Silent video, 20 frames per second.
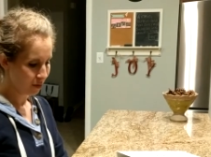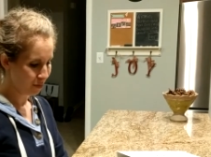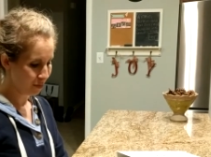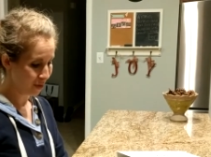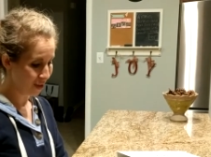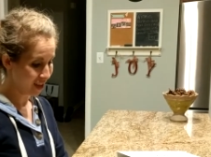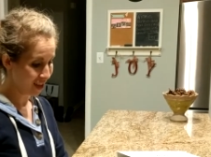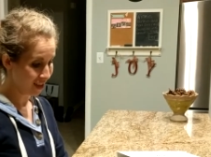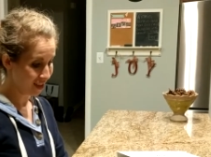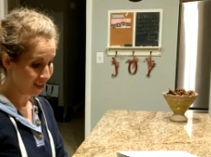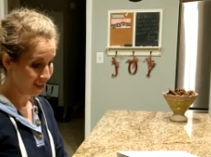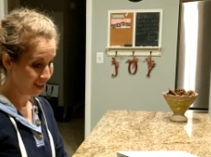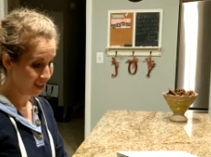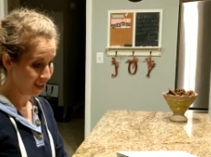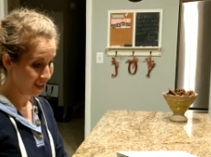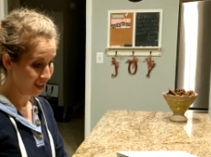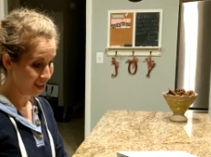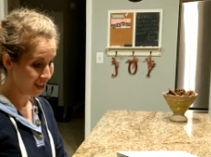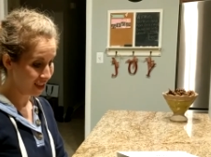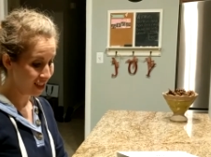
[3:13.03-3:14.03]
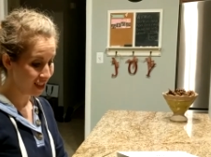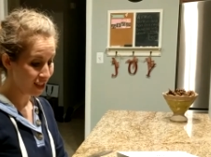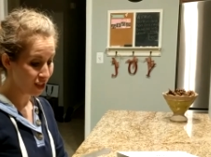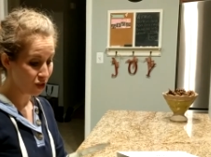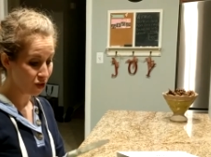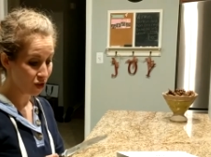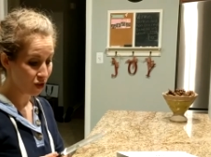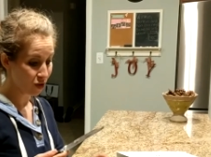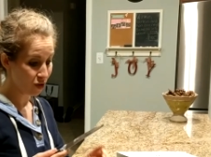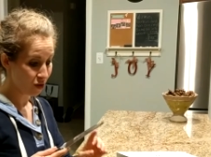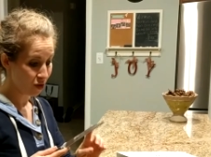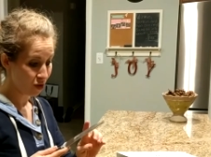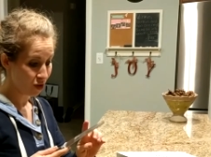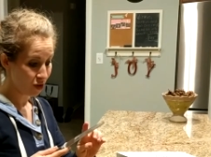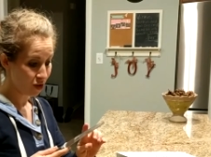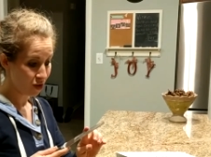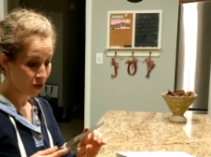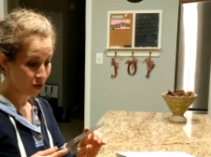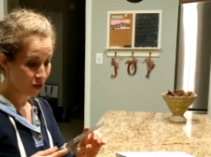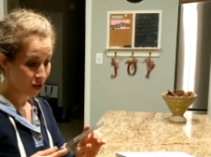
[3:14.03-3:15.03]
but this is
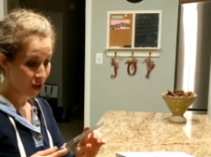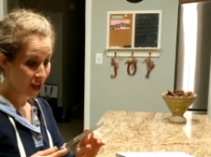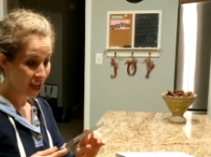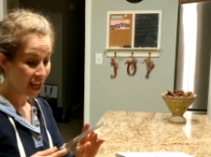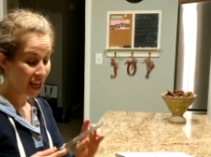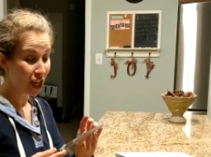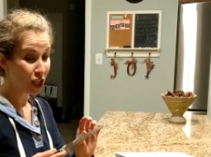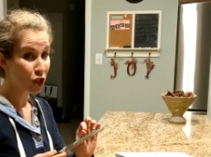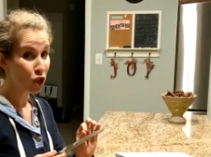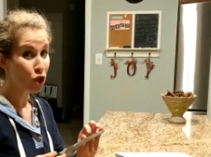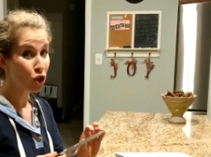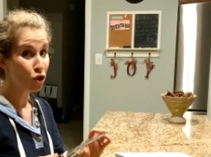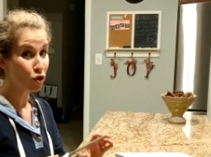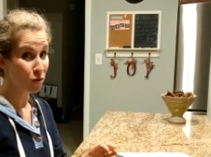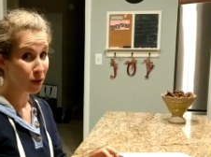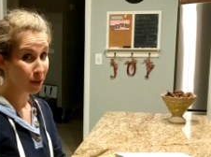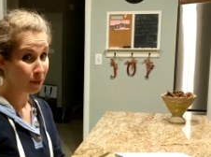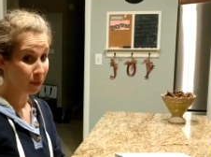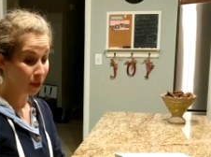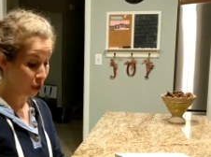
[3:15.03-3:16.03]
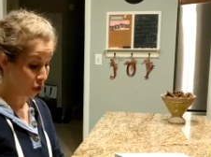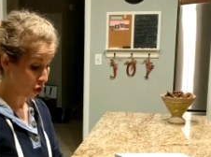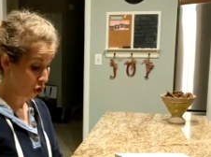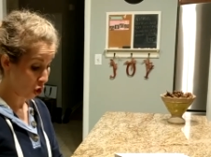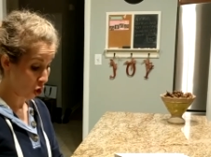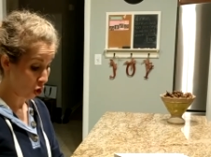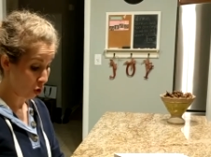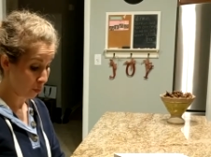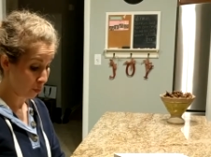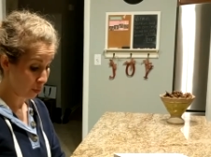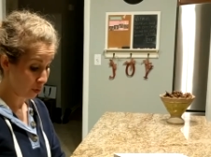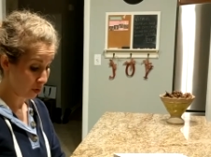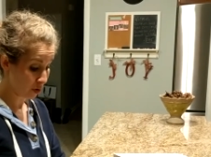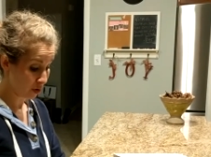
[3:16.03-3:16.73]
extremely sharp.